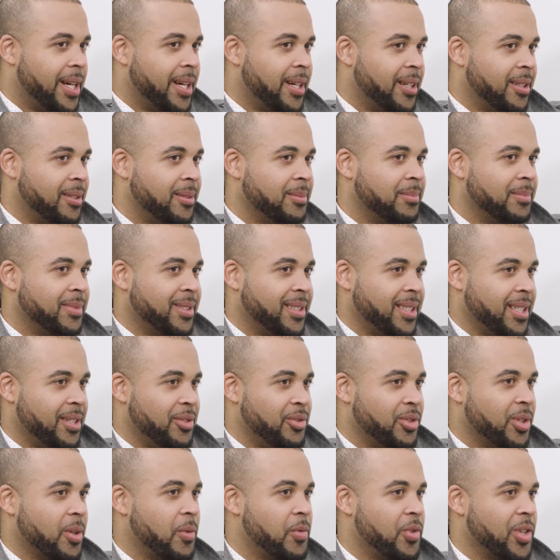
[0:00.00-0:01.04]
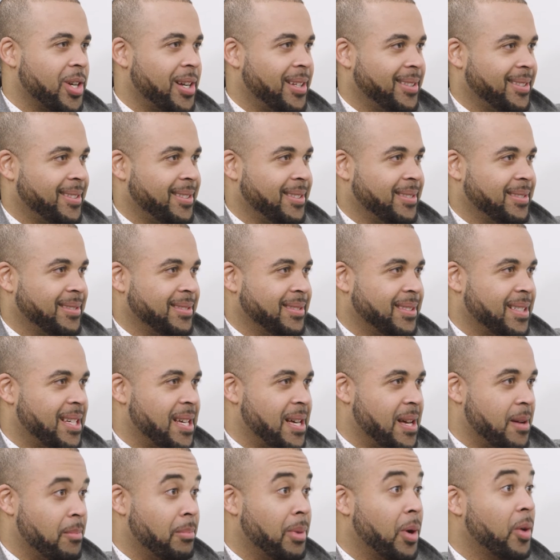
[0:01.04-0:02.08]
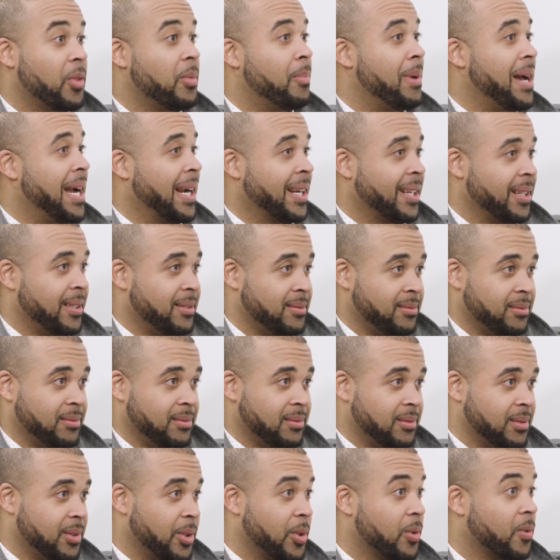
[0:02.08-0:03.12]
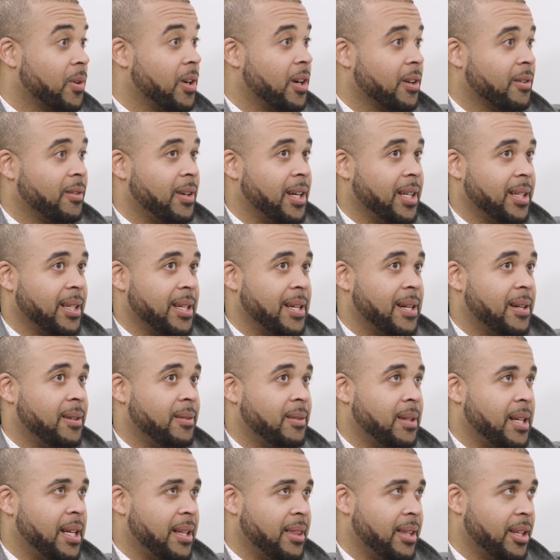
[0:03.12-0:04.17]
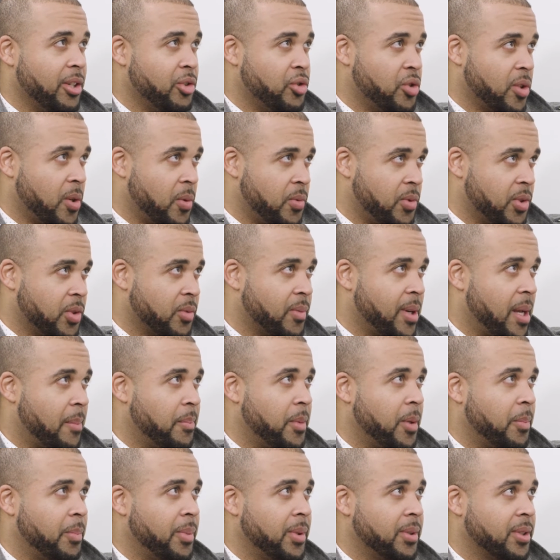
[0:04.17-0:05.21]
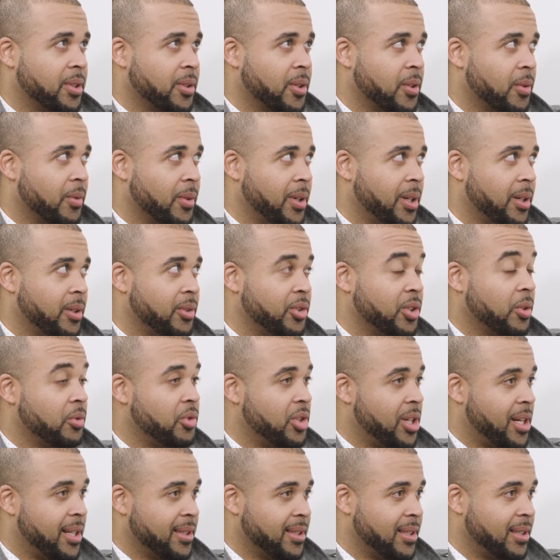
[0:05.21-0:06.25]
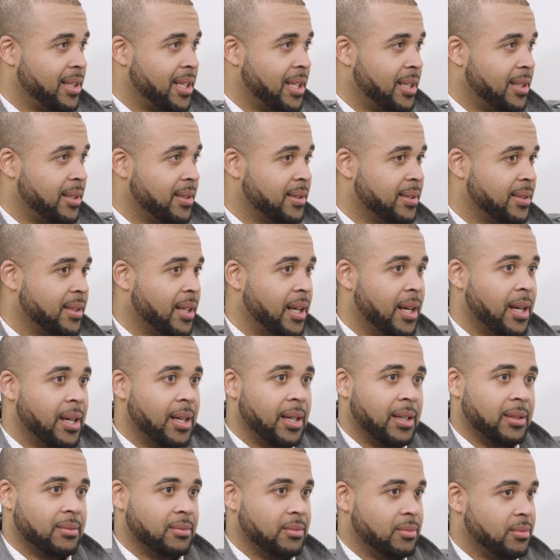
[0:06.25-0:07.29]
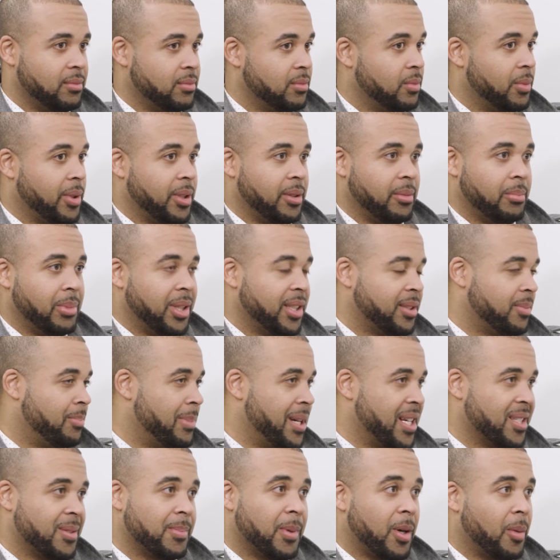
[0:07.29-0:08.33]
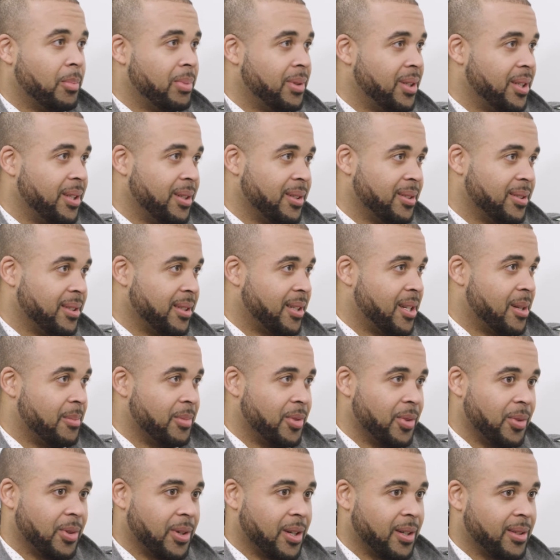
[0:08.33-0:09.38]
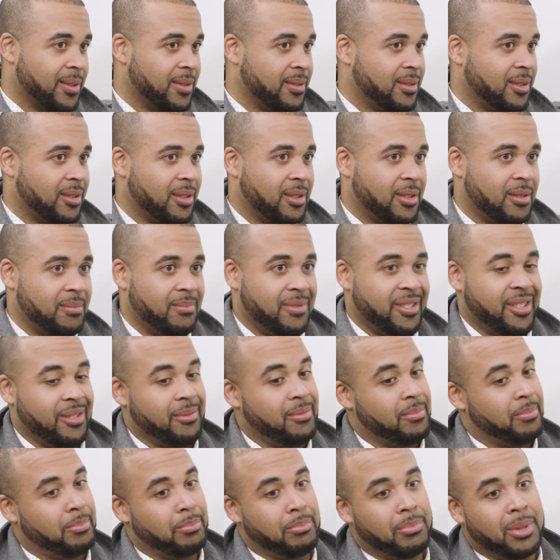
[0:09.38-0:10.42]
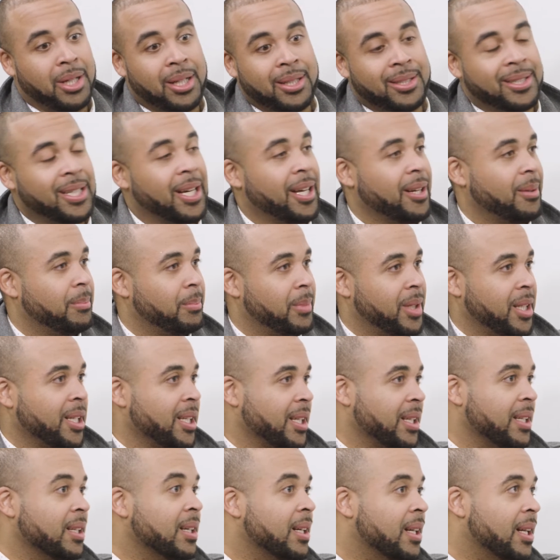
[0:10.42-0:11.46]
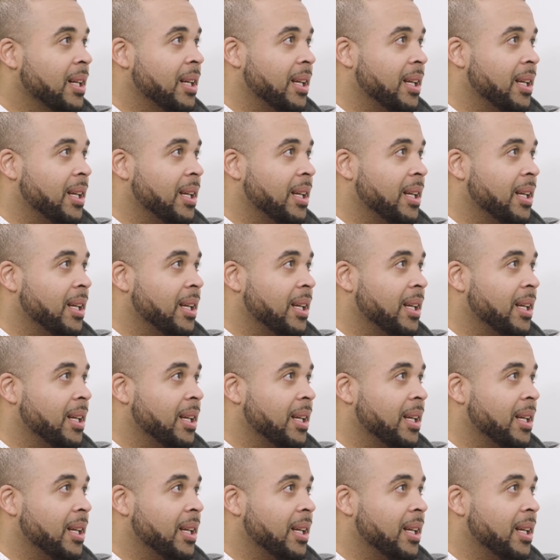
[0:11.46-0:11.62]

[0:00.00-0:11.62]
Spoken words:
Adams and Joe Johnson, both back in Little Rock right now. I think Joe just wrapped up his career. Joe Johnson, that is, one of the best basketball players that come through Arkansas, made a butt ton of money,